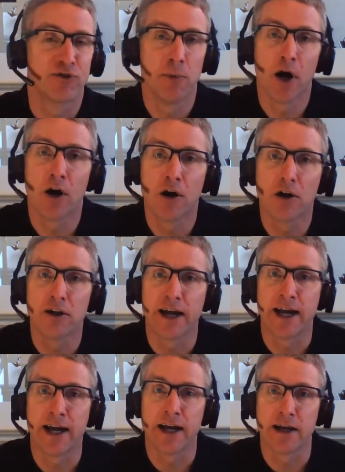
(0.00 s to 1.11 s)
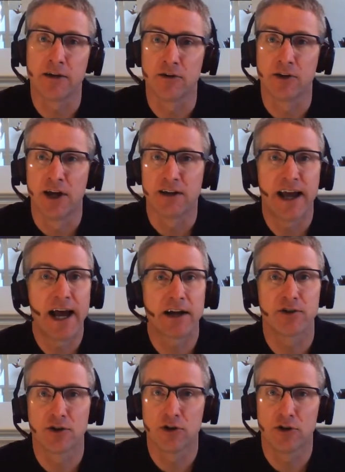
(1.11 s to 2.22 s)
small and
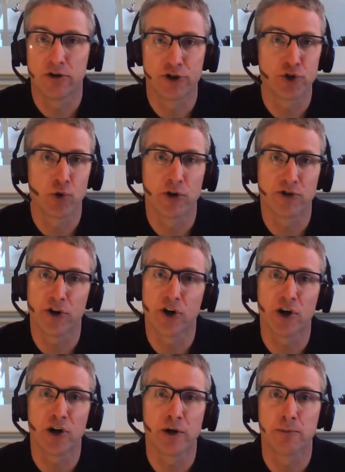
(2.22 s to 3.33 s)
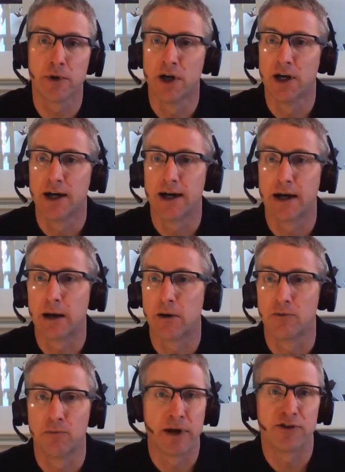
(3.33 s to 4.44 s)
tactical, short-term,
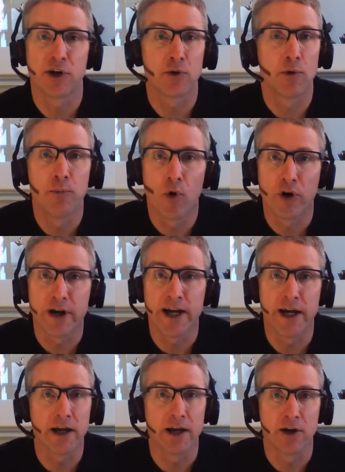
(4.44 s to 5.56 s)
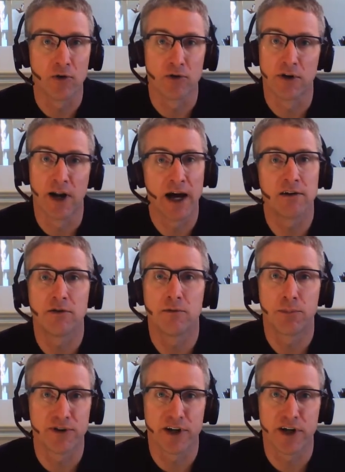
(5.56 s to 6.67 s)
basic reporting, you know, not
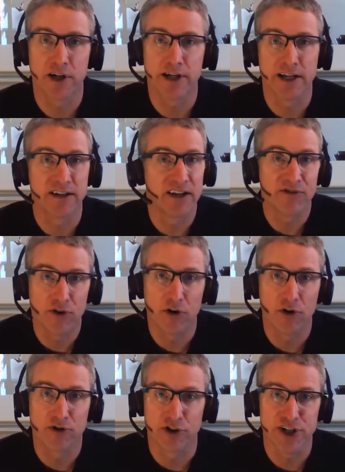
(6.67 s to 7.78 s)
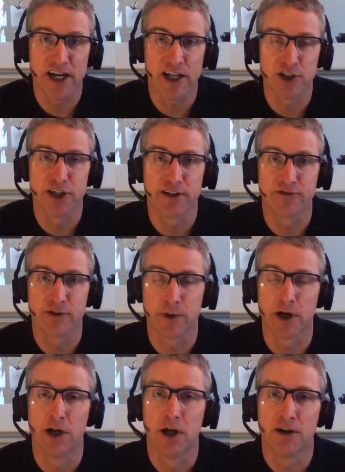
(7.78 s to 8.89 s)
particularly difficult or challenging
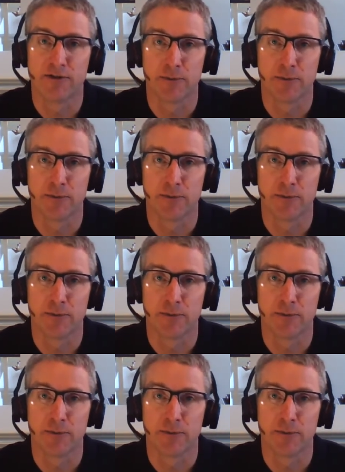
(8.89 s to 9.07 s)
from an